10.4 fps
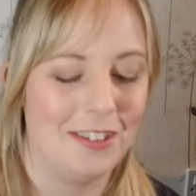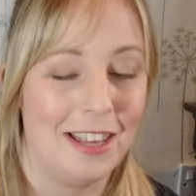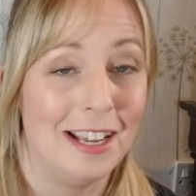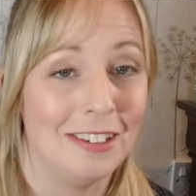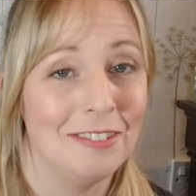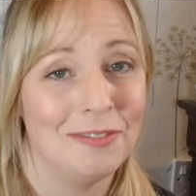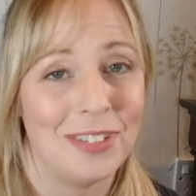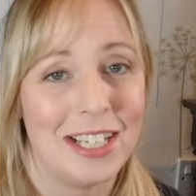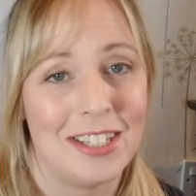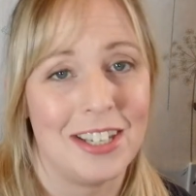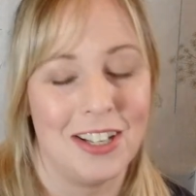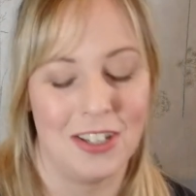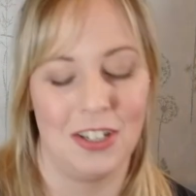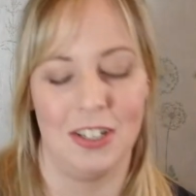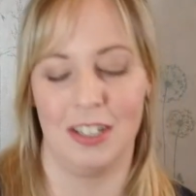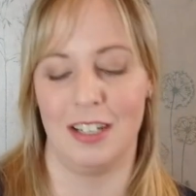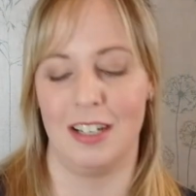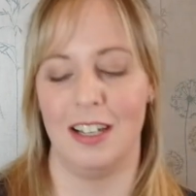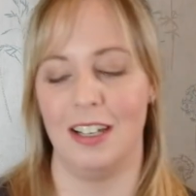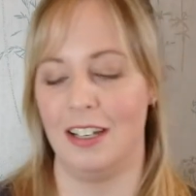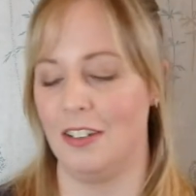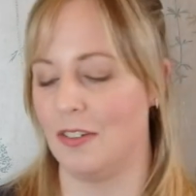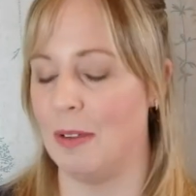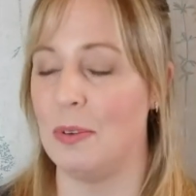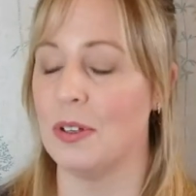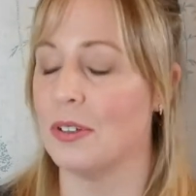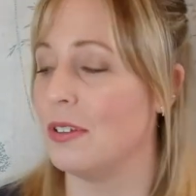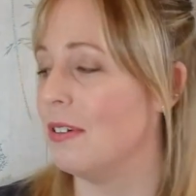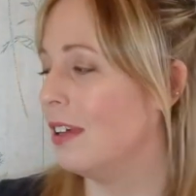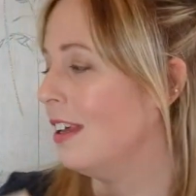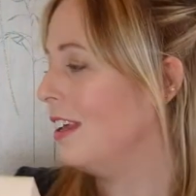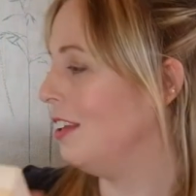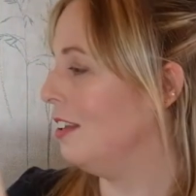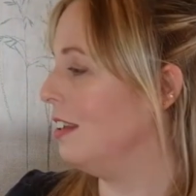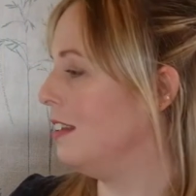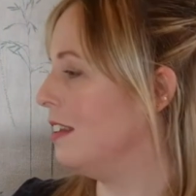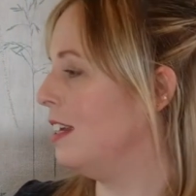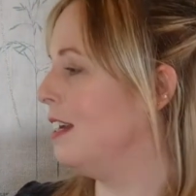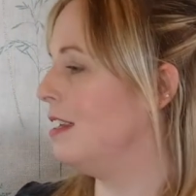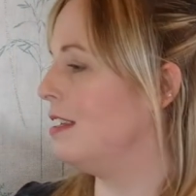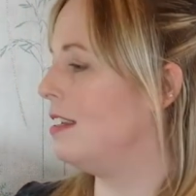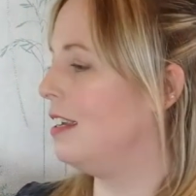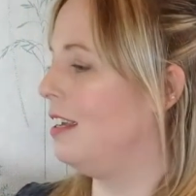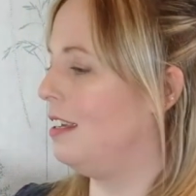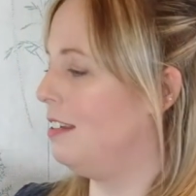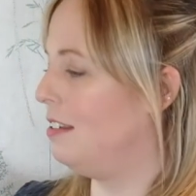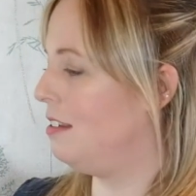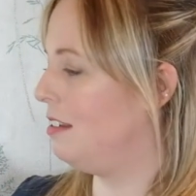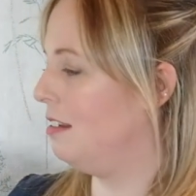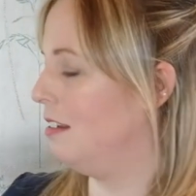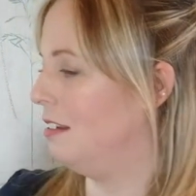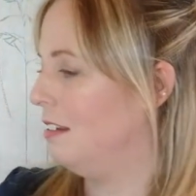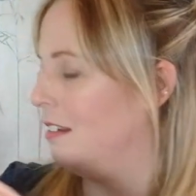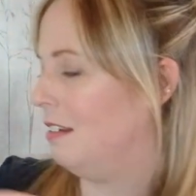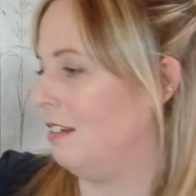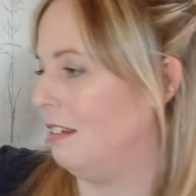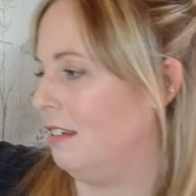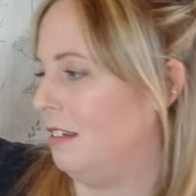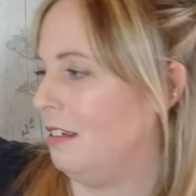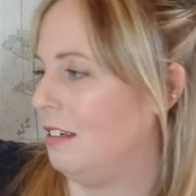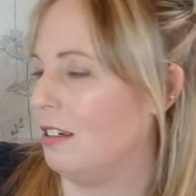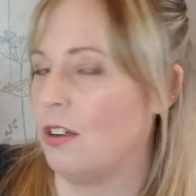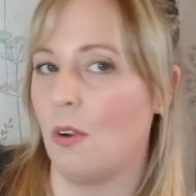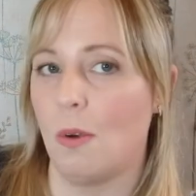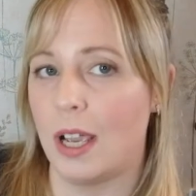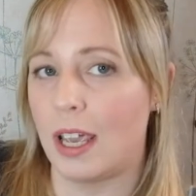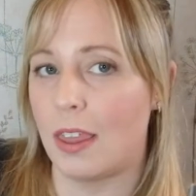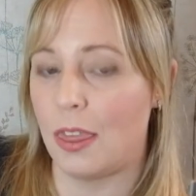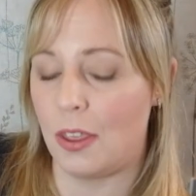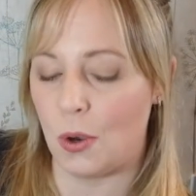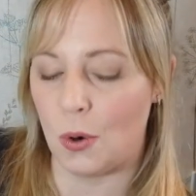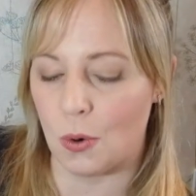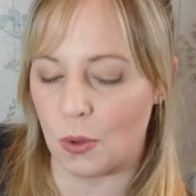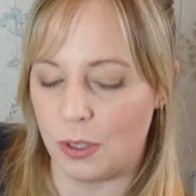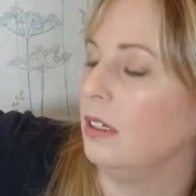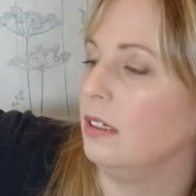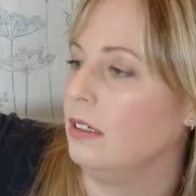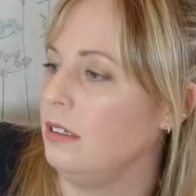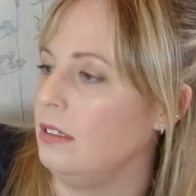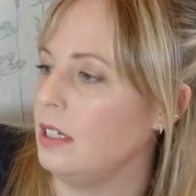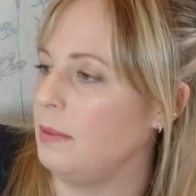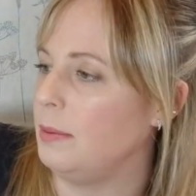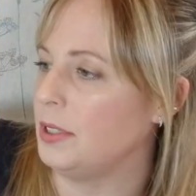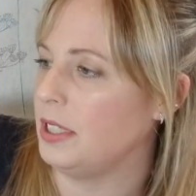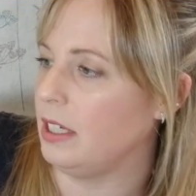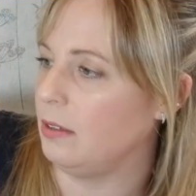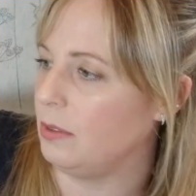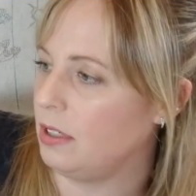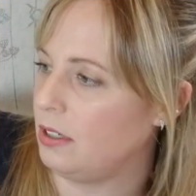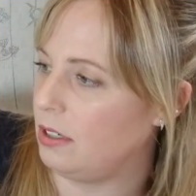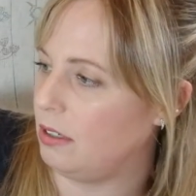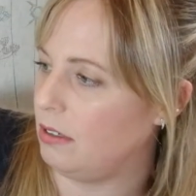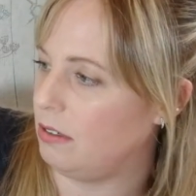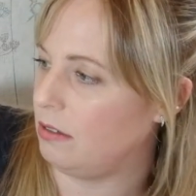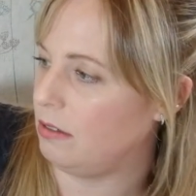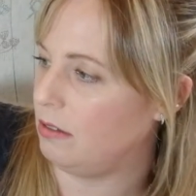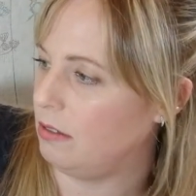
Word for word: so that that's another another great book. So that is quite the haul. So how many books is that? One, two,